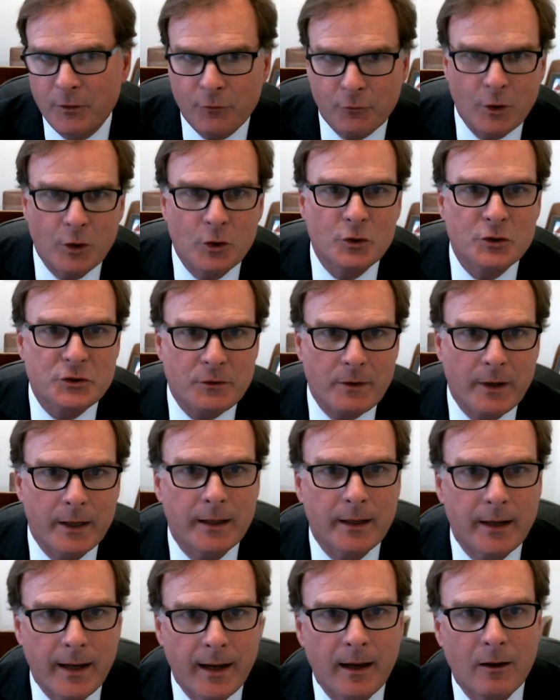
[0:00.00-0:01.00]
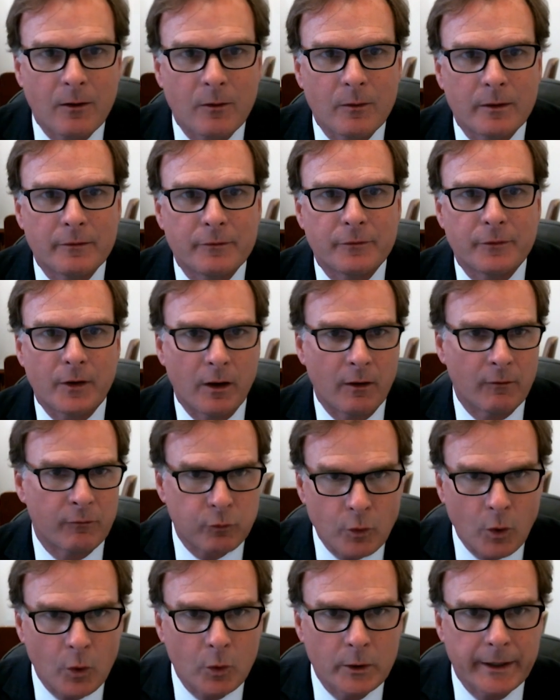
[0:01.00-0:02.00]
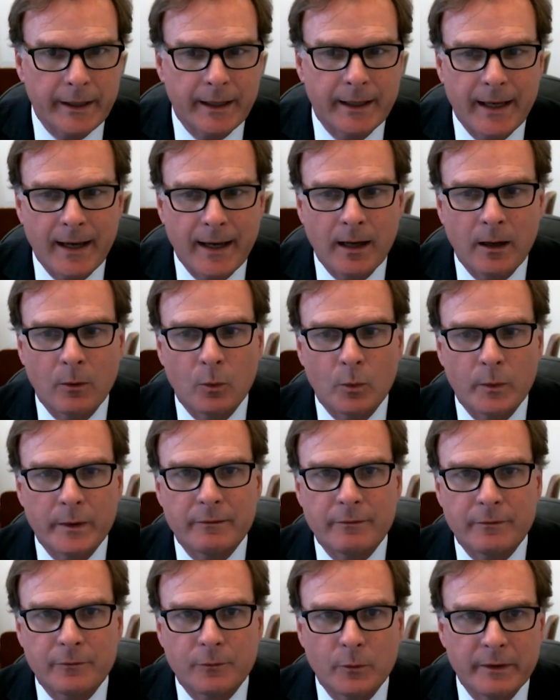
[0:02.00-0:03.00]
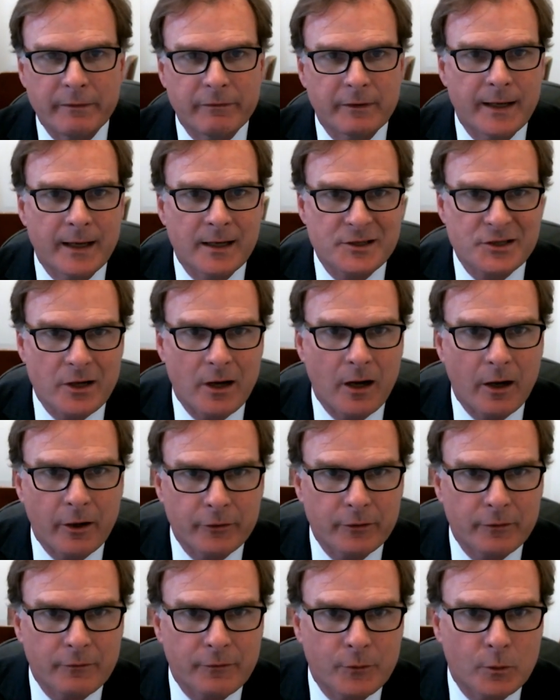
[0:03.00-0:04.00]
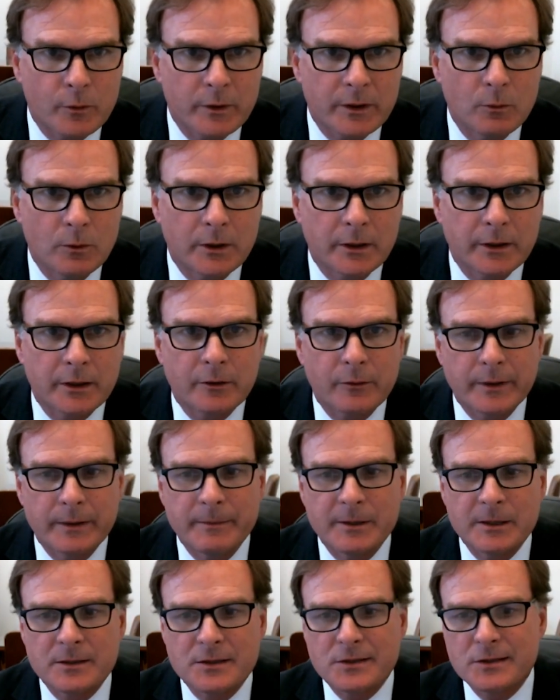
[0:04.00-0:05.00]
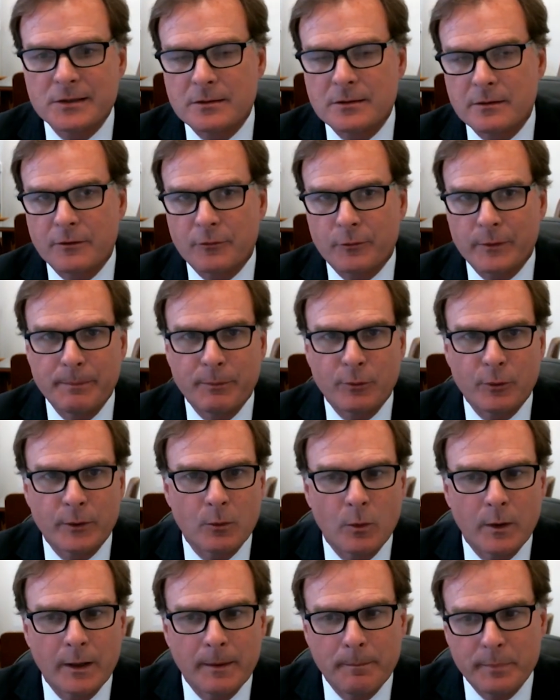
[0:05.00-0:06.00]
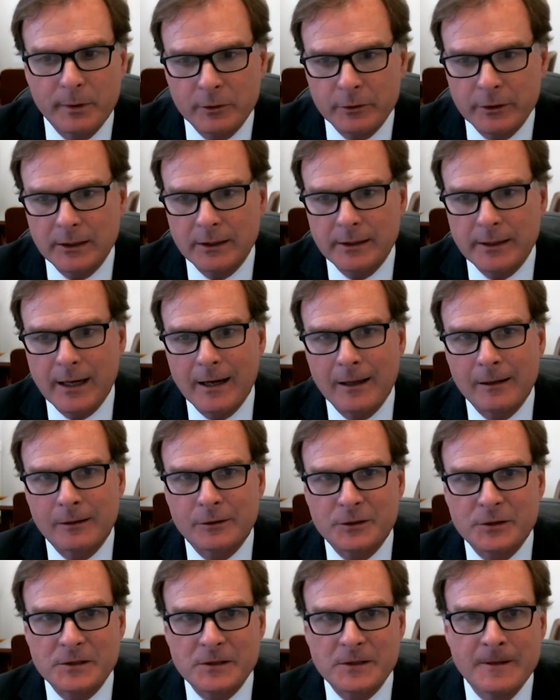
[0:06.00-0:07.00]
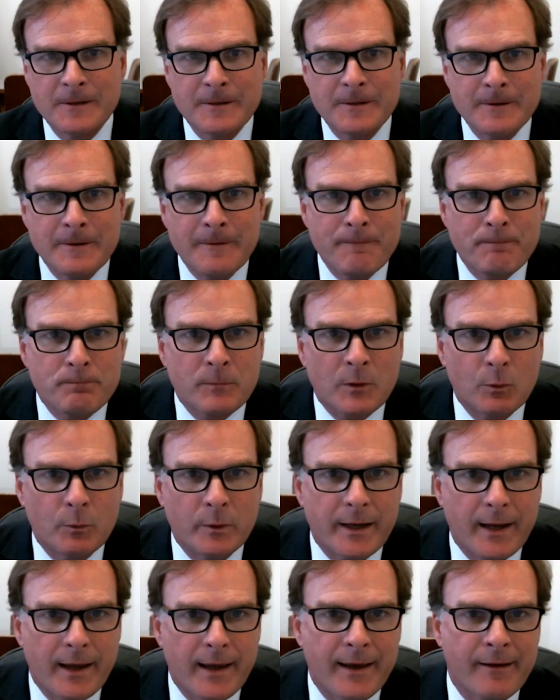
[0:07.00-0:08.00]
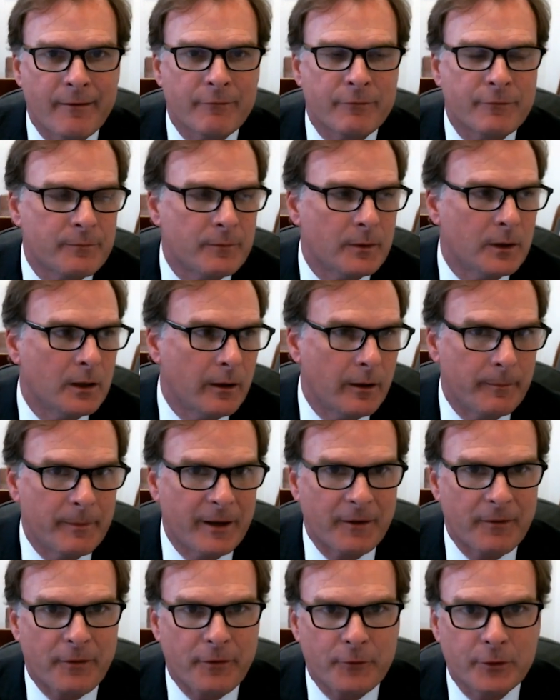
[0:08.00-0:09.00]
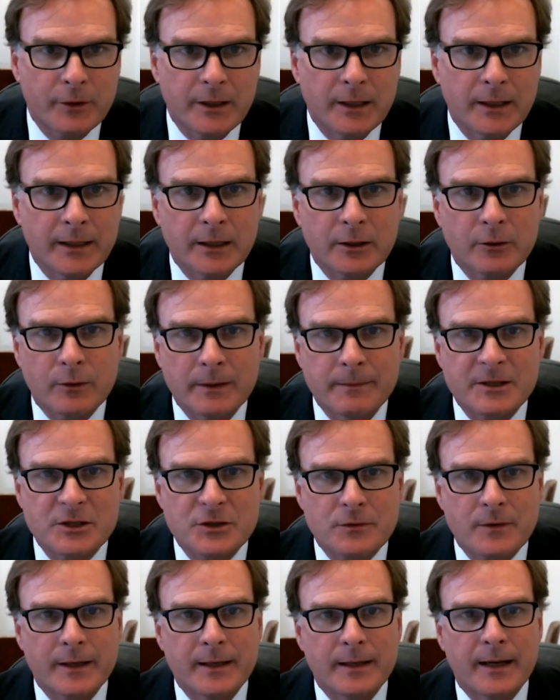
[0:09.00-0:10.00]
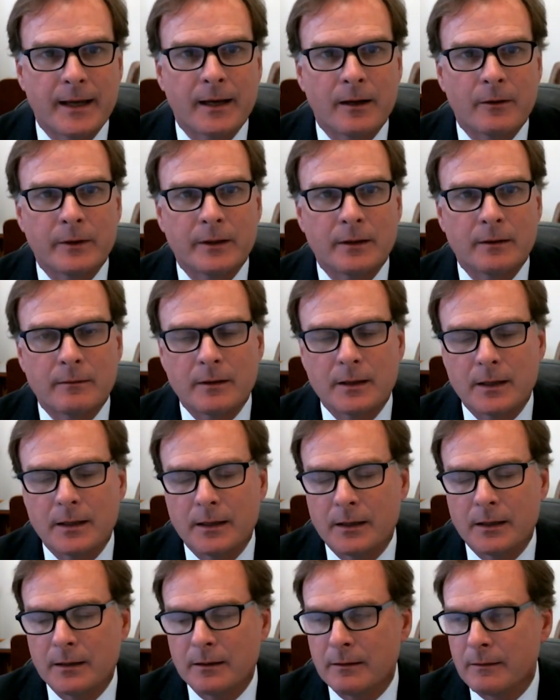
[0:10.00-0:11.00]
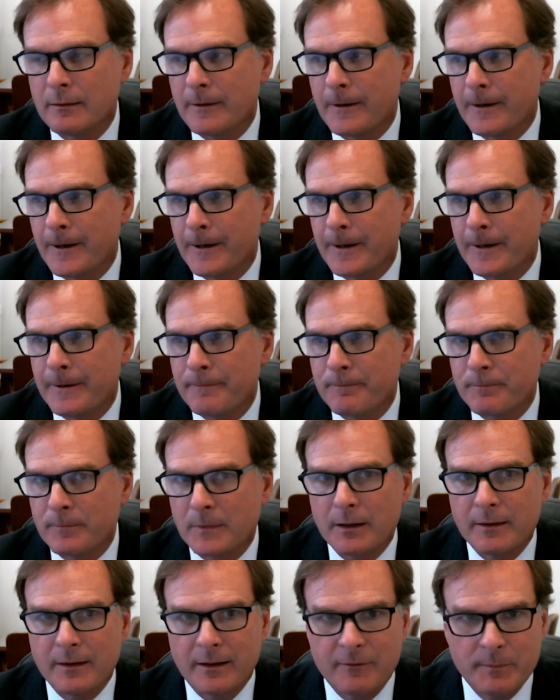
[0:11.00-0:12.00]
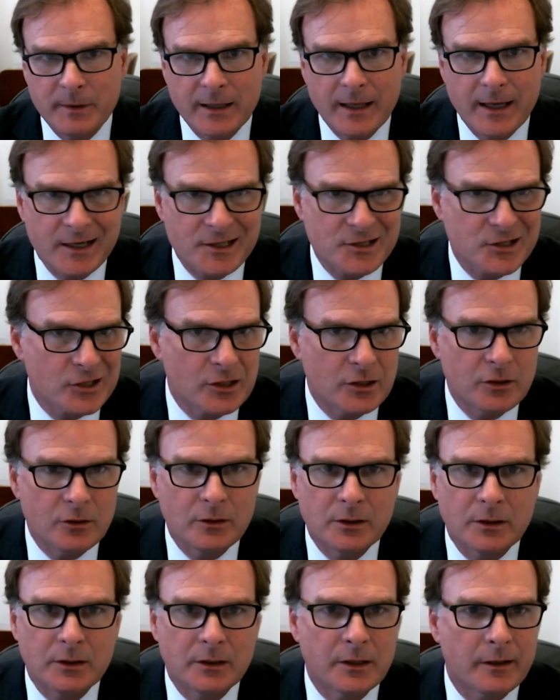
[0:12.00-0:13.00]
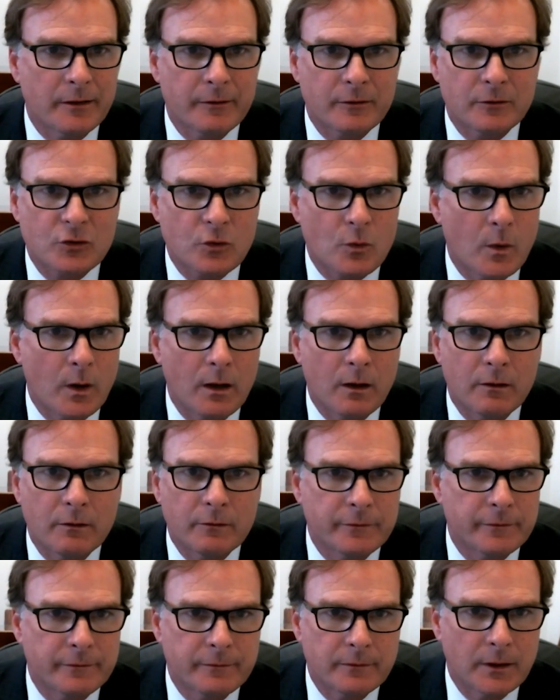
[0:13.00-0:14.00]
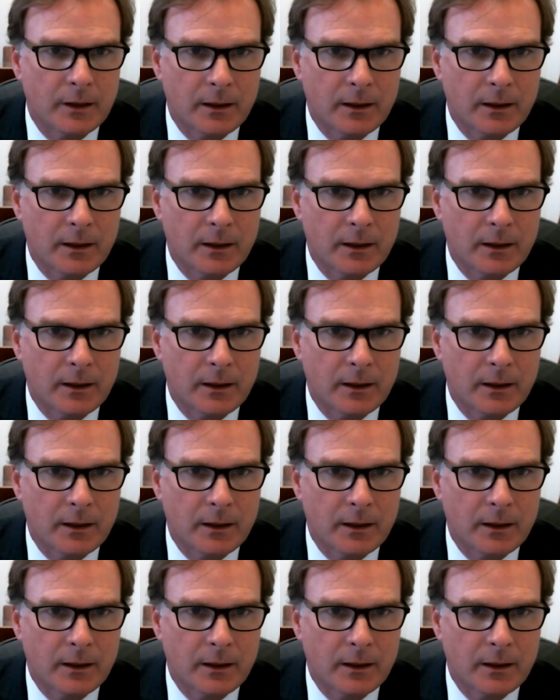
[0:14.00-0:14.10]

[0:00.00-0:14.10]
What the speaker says: throes right now of rolling it out. We've announced 141 agreements, $3.1 billion. We have about 38 agreements right now that have been executed, another 12